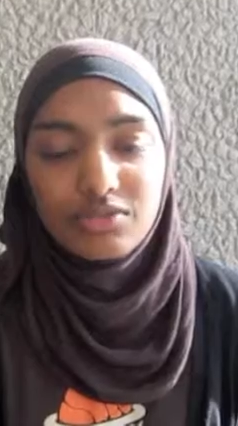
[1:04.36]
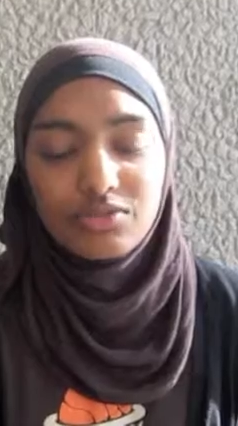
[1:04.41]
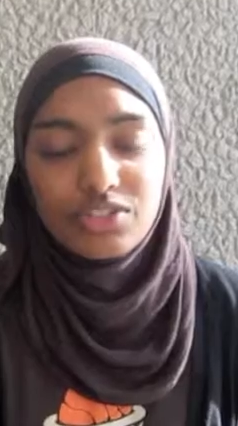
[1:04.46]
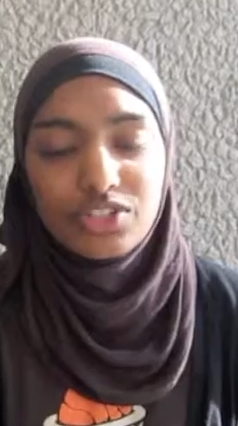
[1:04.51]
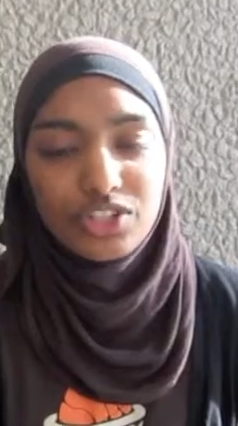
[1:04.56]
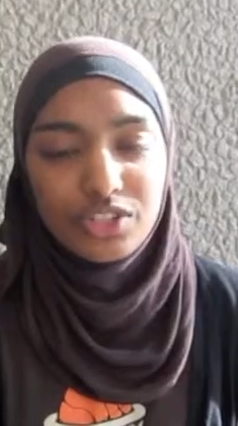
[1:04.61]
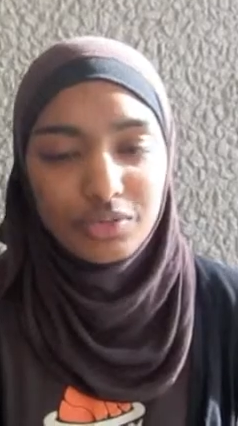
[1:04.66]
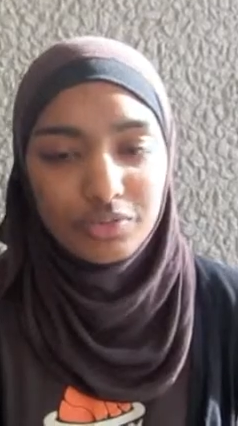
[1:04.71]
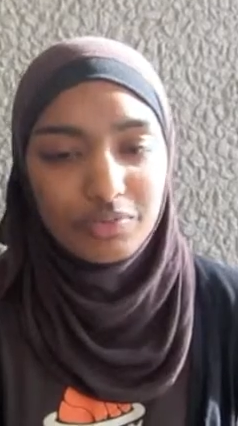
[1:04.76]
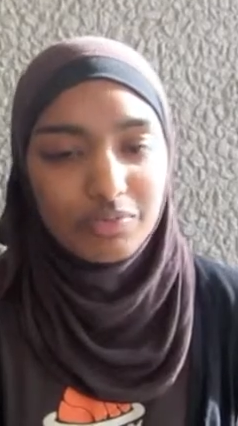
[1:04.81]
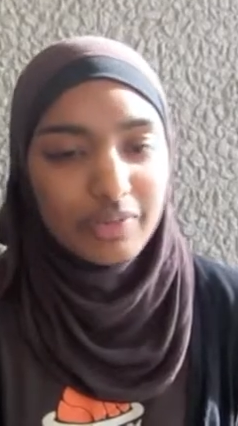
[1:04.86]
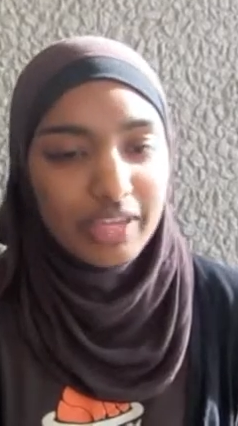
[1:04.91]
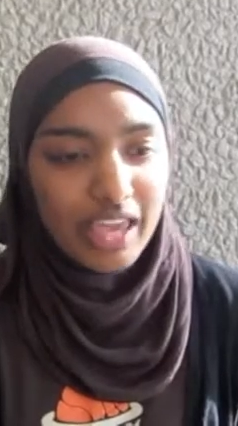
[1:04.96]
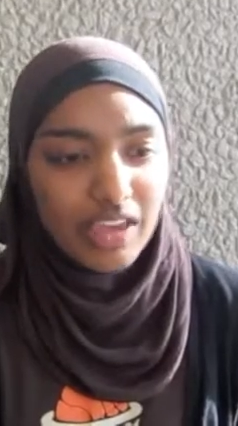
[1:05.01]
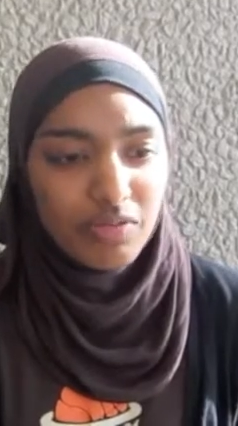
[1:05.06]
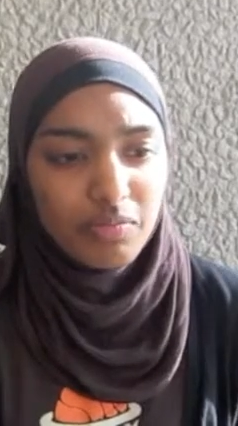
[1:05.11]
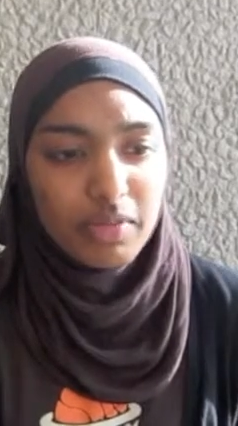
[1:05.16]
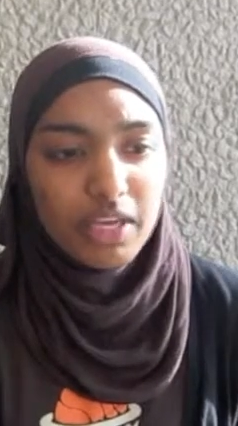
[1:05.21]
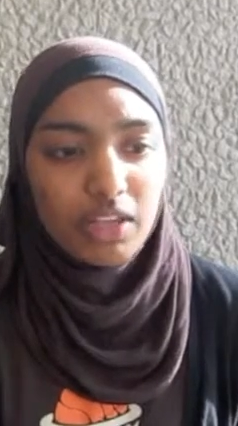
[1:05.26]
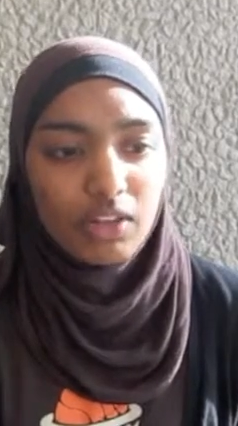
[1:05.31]
she
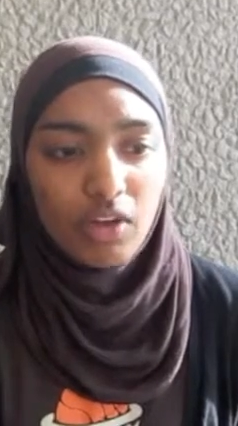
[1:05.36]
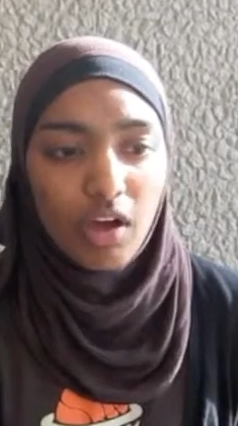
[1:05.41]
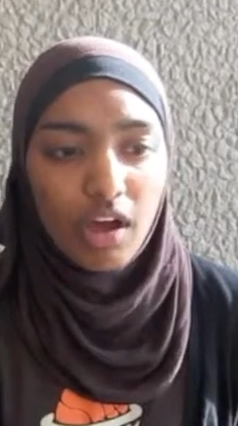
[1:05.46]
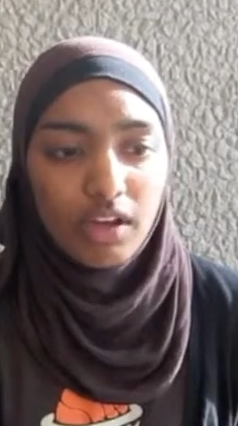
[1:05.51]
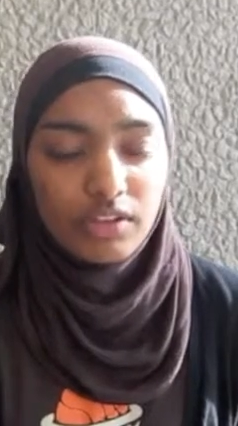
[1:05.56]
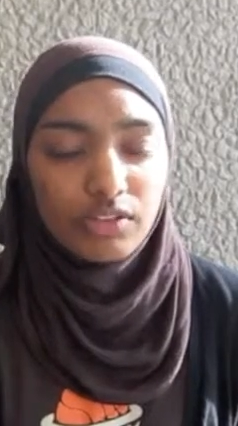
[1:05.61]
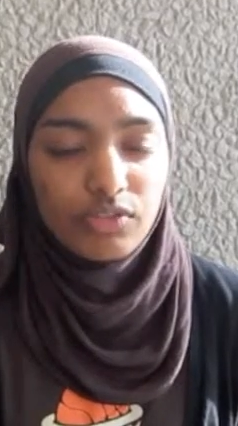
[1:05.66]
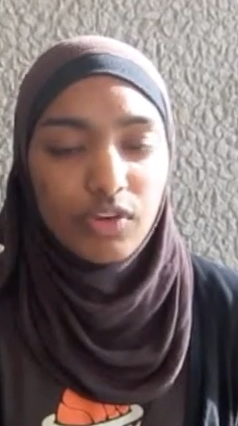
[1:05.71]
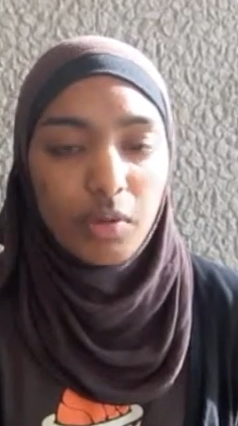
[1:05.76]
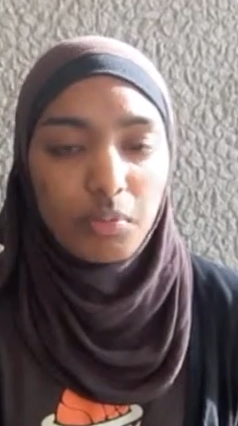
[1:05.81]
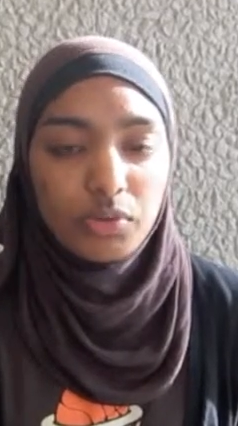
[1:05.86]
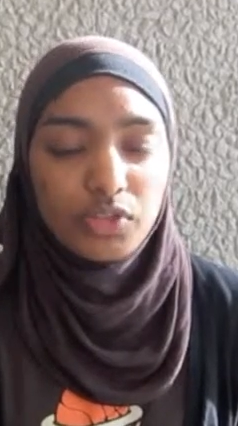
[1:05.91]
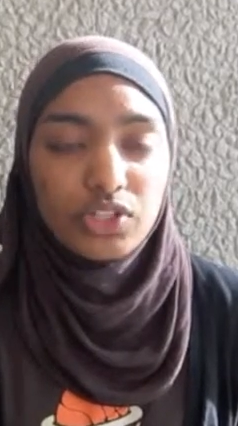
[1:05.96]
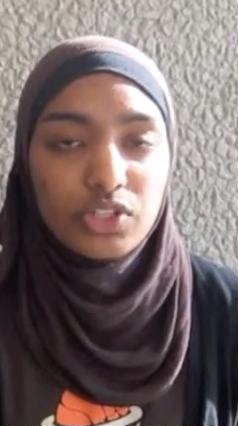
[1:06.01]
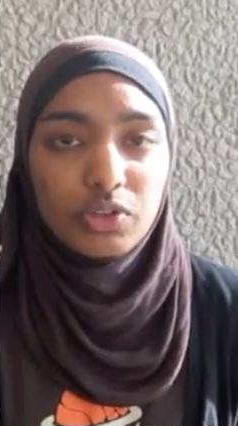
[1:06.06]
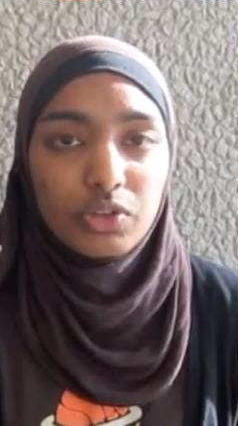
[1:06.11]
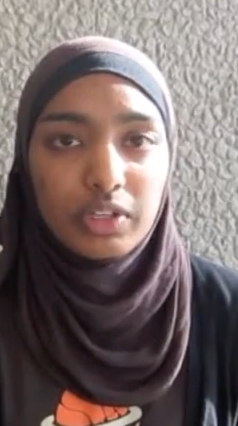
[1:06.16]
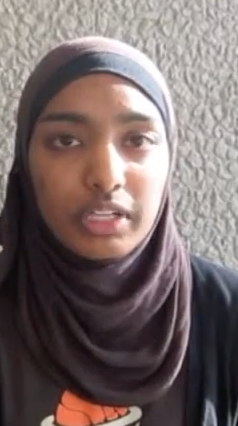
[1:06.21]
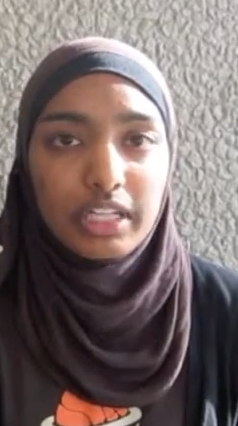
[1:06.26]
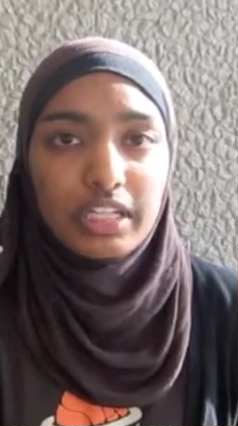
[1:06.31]
gave me a lot of
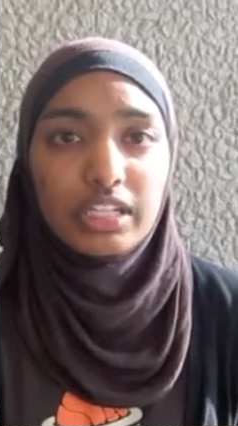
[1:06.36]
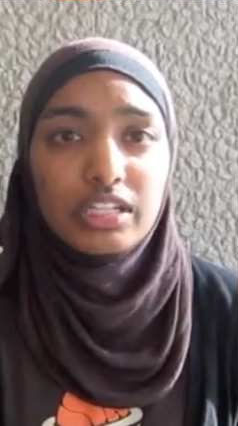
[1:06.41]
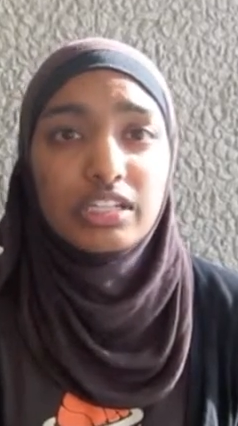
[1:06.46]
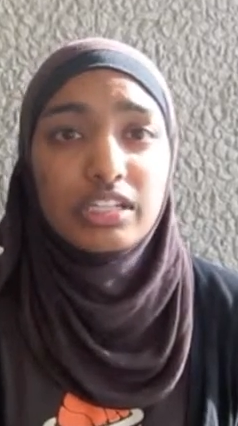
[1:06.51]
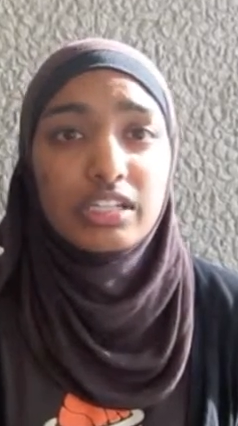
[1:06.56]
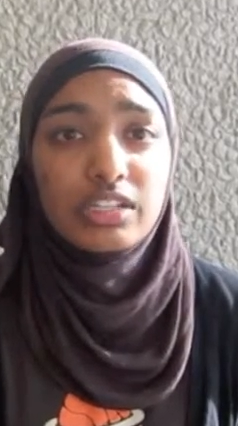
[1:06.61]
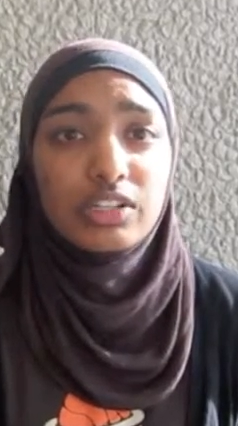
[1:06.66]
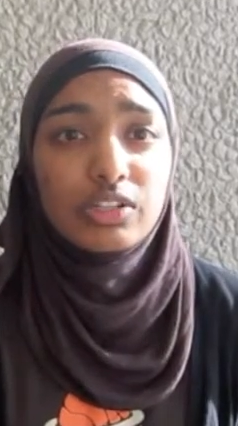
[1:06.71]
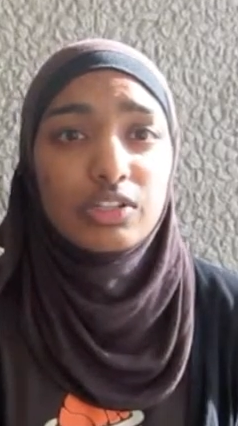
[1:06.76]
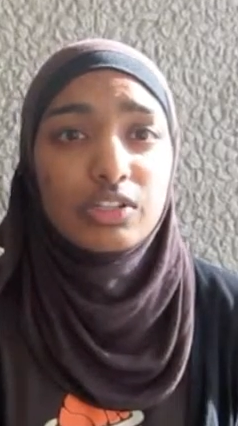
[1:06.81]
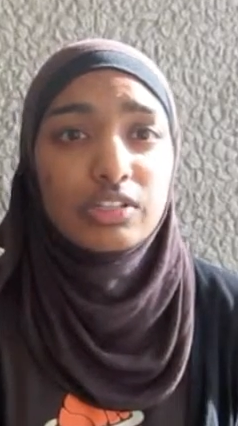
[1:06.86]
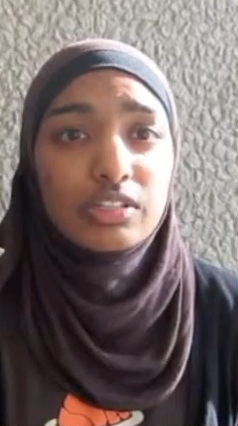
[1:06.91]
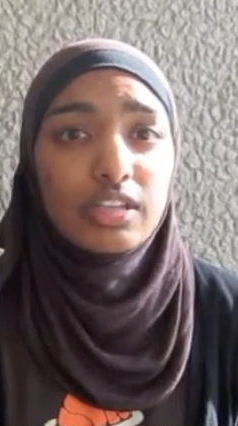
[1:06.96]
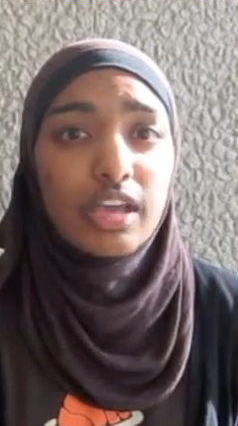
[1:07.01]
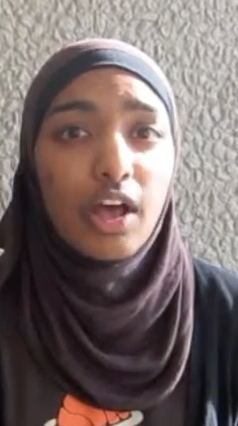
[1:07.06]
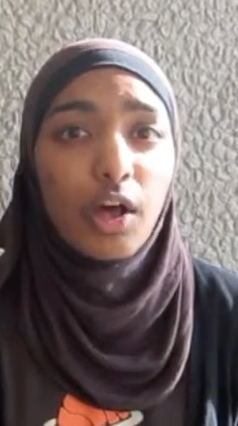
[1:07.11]
opportunity to